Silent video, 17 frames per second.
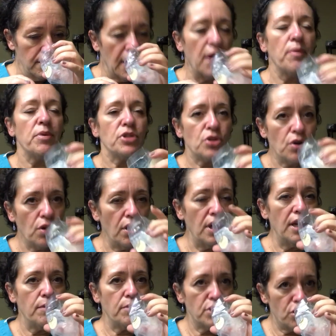It was
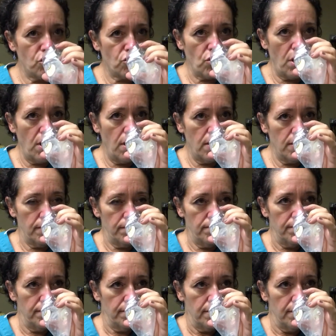good. It was strong.
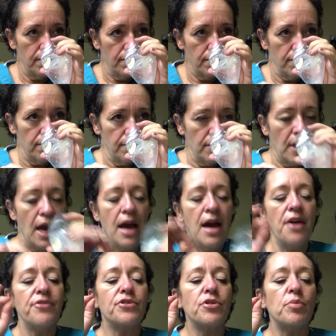
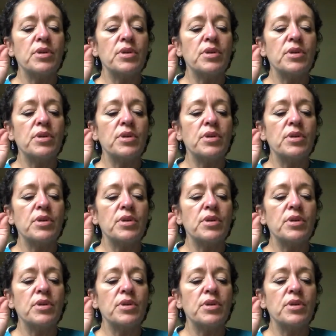There